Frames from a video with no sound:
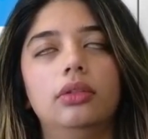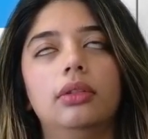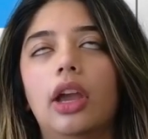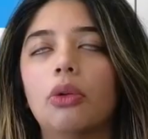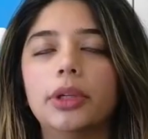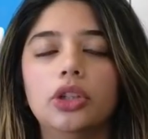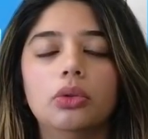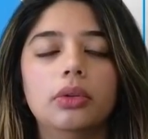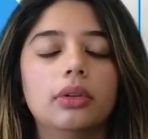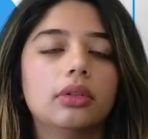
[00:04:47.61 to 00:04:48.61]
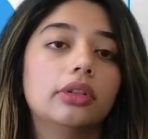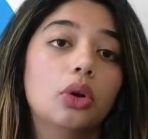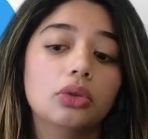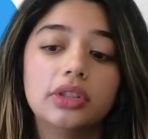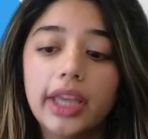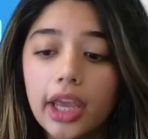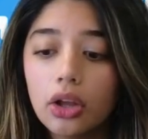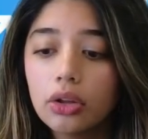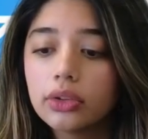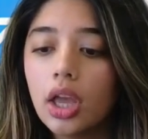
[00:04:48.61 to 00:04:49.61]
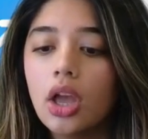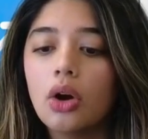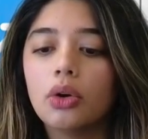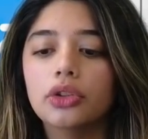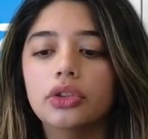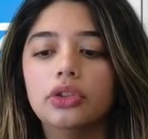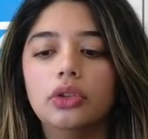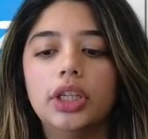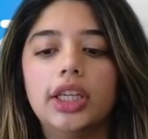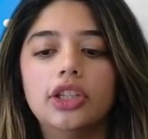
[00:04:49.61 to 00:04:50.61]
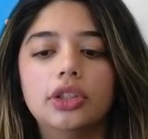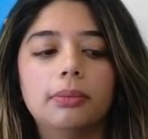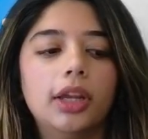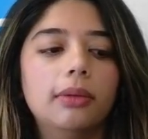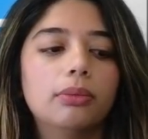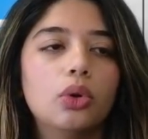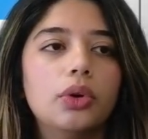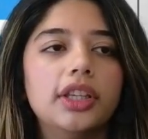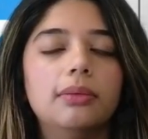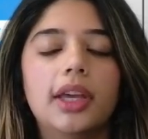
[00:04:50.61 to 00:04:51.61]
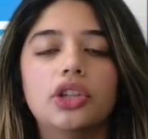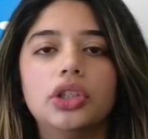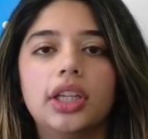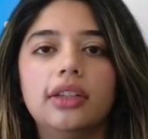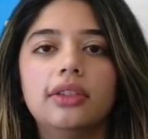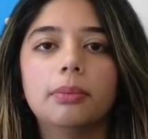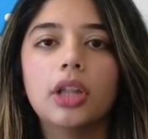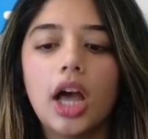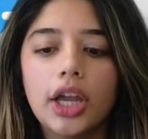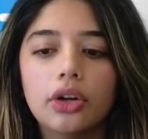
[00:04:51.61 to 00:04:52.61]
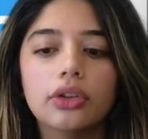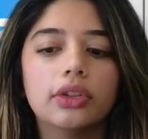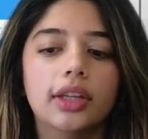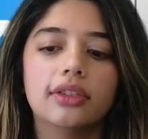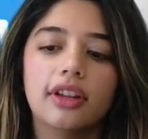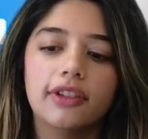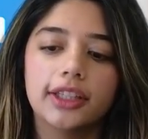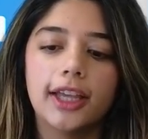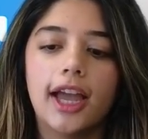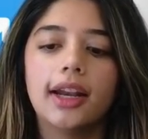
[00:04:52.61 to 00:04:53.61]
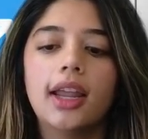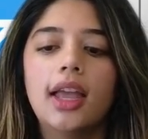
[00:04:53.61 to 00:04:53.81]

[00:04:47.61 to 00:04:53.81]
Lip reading: helping you close sales or just, engaging employees, managing any suppliers and stuff like that.